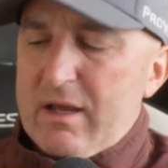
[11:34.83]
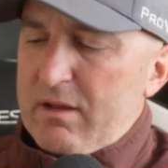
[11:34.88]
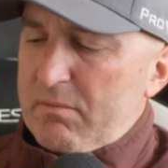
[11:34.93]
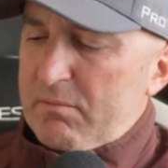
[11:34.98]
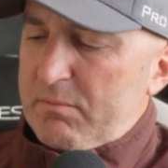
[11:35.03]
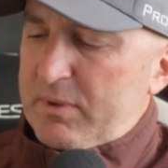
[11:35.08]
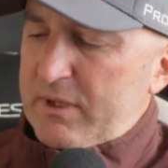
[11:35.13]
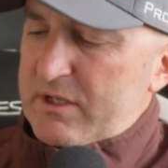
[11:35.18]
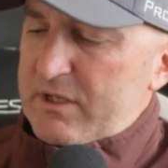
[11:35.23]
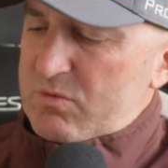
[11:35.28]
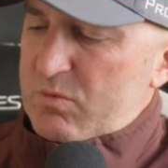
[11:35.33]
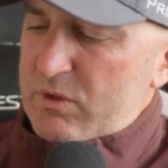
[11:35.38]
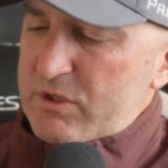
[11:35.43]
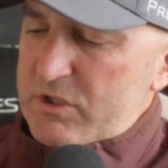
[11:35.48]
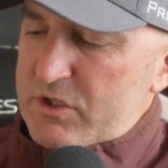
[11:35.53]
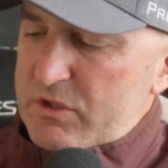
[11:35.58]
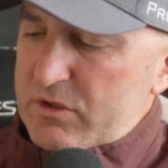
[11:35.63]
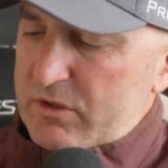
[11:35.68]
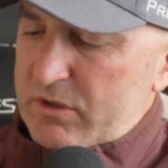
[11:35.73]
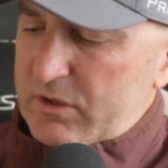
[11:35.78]
Because
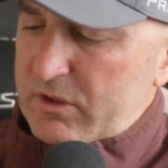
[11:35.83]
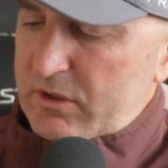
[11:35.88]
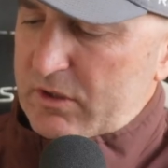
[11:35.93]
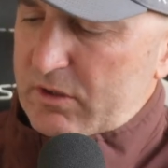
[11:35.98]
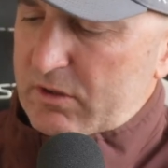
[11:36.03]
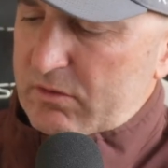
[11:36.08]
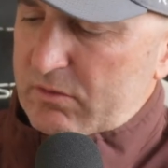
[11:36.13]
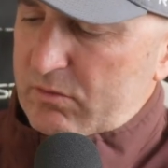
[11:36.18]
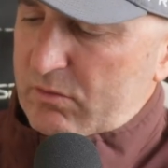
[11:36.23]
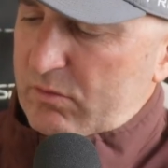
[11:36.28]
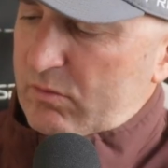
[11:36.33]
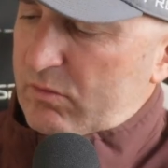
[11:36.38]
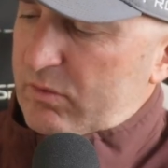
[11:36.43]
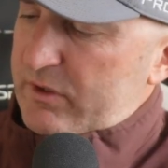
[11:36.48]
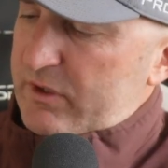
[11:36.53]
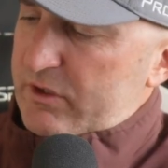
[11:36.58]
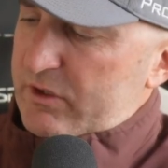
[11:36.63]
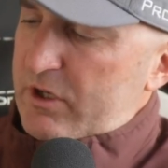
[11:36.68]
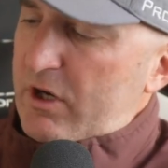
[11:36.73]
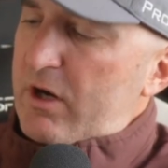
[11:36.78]
once when
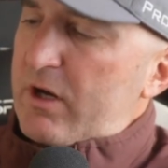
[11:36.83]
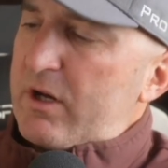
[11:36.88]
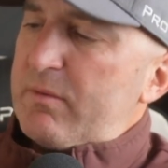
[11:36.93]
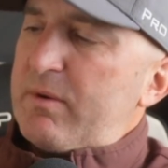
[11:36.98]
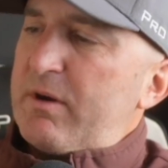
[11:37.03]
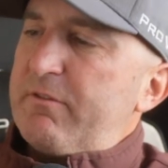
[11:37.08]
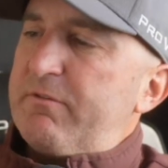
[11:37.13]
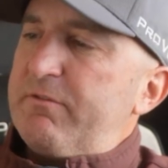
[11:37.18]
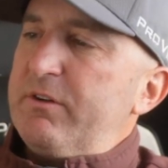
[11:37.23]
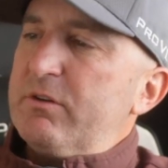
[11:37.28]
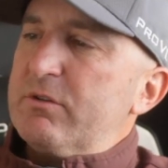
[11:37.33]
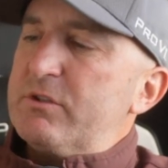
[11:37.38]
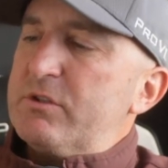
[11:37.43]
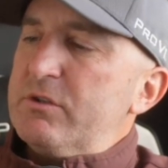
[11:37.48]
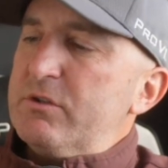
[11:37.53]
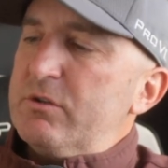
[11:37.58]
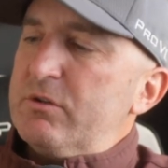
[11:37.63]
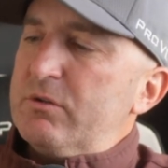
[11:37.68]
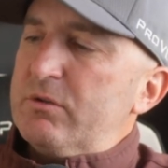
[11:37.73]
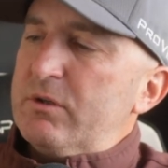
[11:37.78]
you're talking about feel
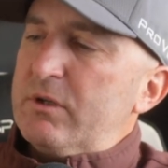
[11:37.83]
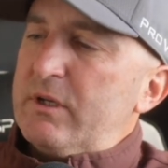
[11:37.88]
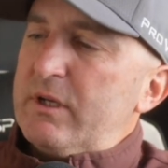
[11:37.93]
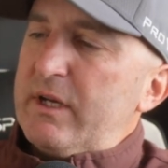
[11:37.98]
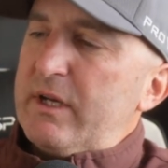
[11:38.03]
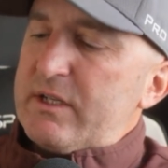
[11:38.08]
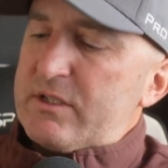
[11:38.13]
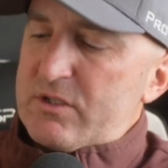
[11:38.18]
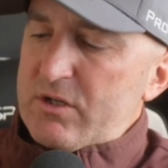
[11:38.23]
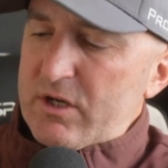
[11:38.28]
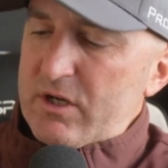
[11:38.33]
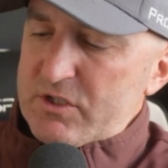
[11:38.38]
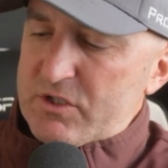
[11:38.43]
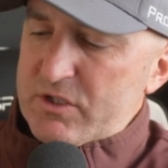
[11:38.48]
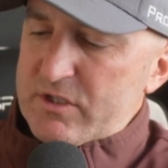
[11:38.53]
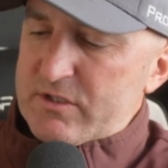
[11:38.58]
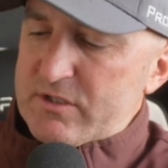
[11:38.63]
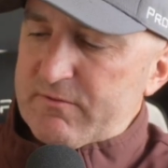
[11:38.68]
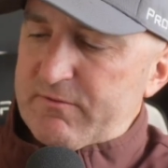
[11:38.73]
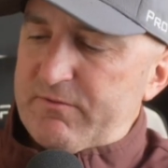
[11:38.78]
too, it's not
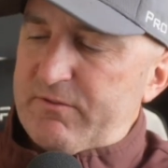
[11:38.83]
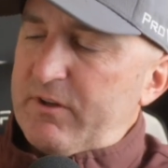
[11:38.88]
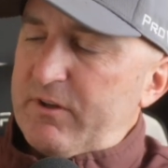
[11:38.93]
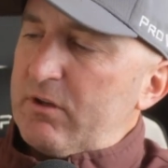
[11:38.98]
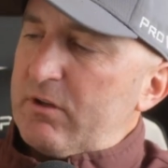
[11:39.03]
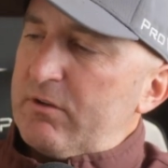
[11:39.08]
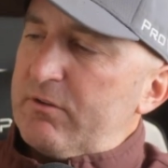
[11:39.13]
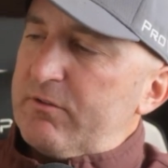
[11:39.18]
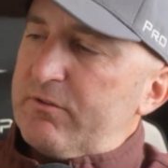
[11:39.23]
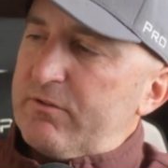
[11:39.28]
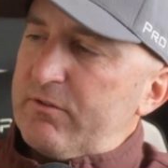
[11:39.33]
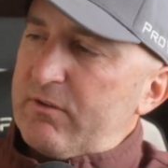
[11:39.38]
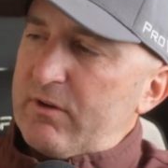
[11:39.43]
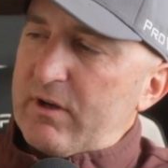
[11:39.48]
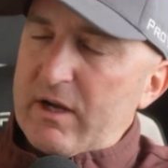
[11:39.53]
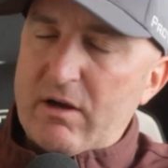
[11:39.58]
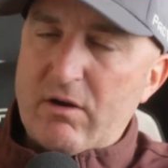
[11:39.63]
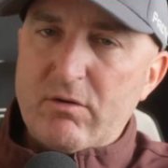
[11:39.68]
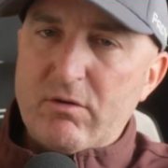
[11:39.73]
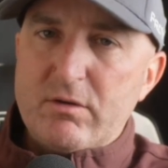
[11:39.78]
just feel of
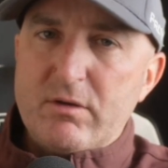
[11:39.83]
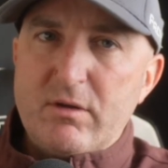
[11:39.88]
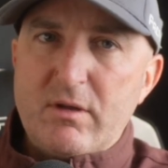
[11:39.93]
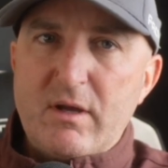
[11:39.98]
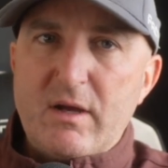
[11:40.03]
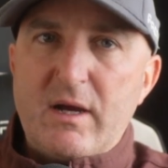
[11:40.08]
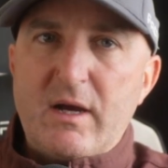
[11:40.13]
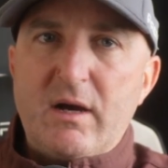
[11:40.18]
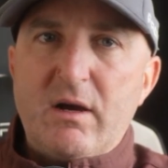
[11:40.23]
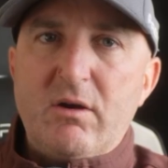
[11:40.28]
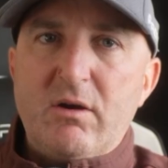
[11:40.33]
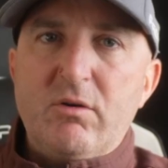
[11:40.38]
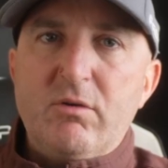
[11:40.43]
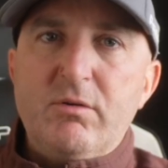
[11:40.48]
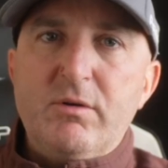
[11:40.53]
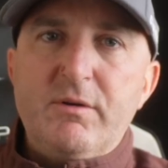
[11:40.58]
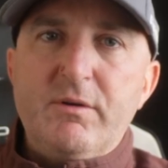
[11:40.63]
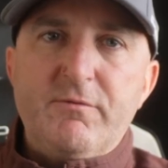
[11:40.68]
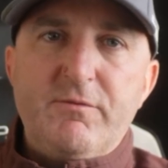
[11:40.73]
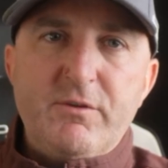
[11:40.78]

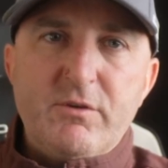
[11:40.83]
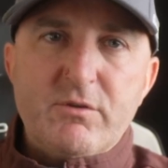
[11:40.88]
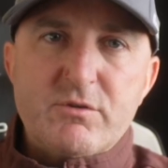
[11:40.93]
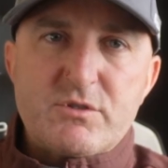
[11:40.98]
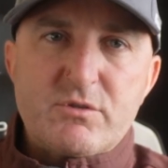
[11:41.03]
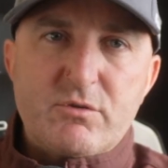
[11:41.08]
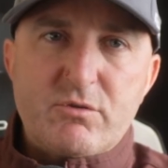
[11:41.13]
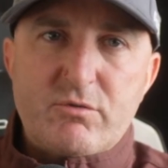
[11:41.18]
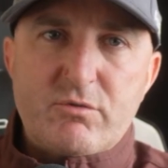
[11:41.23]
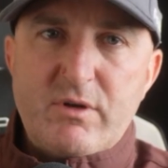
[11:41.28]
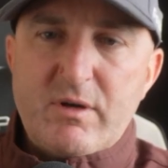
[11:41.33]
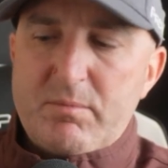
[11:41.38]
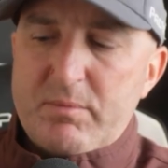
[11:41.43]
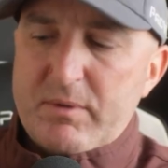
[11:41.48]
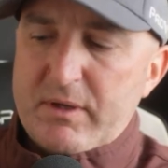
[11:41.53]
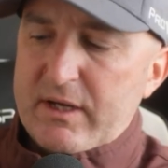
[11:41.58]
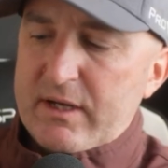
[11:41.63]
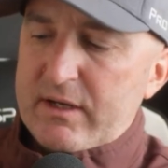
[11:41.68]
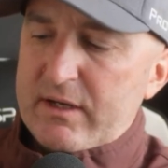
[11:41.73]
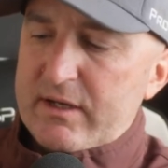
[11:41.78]
how it feels
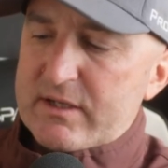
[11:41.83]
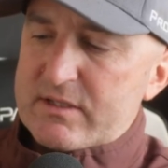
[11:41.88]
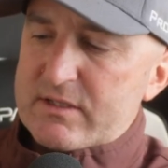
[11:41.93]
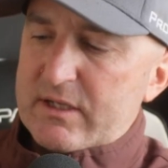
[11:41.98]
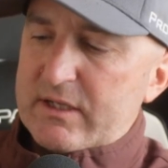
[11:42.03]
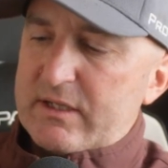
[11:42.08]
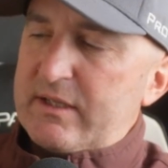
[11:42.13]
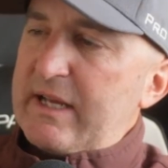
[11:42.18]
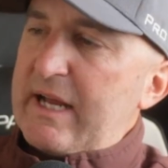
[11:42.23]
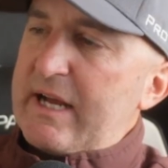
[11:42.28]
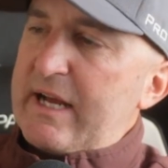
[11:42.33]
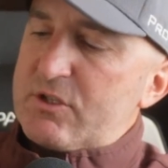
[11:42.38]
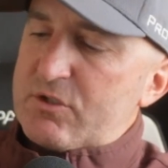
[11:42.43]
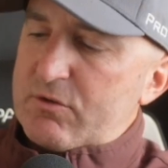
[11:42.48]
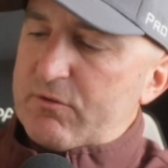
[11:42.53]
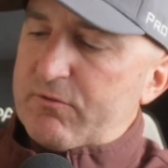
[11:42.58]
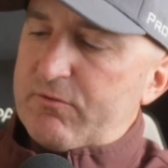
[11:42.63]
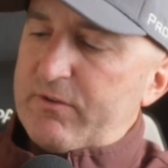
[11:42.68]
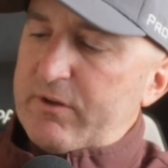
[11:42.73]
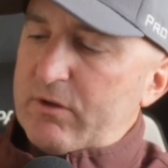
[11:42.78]
gripping it. It's like the
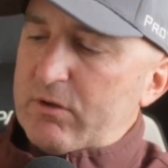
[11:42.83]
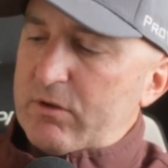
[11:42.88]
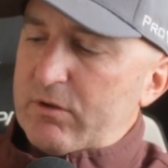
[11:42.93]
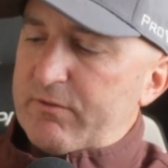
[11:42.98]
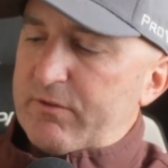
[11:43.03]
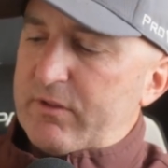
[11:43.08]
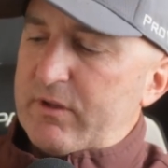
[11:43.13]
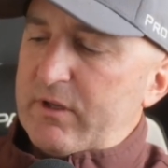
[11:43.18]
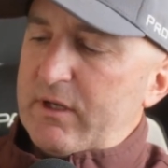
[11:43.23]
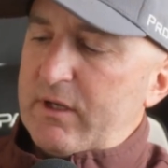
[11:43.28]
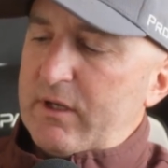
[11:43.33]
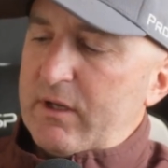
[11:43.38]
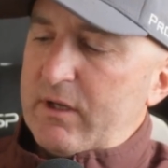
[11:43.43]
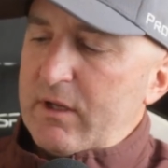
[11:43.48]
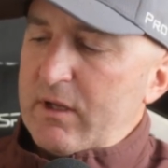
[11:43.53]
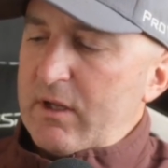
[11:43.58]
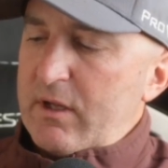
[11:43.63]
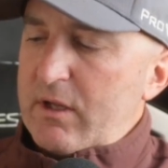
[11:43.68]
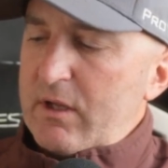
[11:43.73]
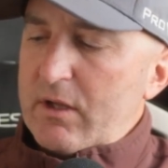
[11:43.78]
actual feel of the
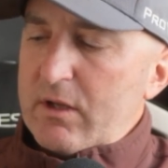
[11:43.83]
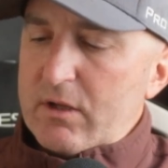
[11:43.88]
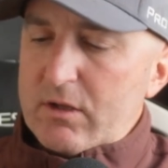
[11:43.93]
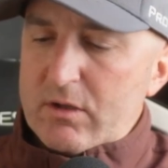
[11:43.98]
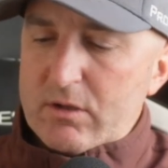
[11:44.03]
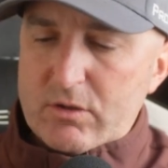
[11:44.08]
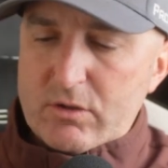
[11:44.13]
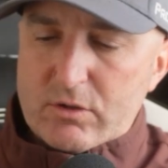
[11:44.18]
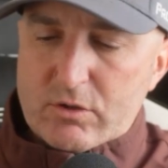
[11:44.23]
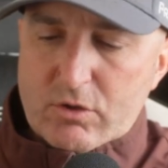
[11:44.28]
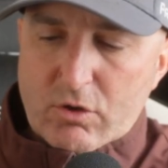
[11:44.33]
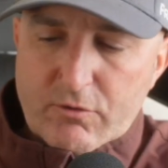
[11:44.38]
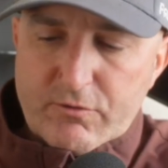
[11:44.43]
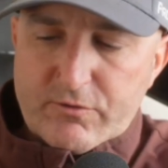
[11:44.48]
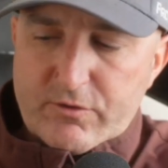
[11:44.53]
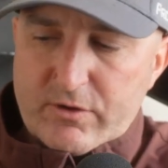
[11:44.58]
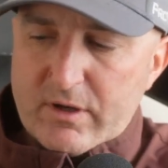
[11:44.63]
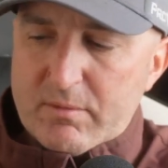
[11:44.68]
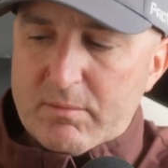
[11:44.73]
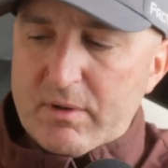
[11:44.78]

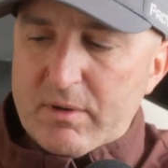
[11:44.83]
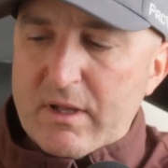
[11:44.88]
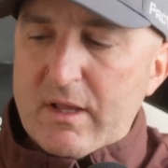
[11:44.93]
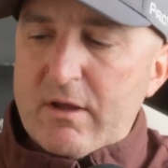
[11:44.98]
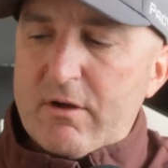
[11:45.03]
golf grip.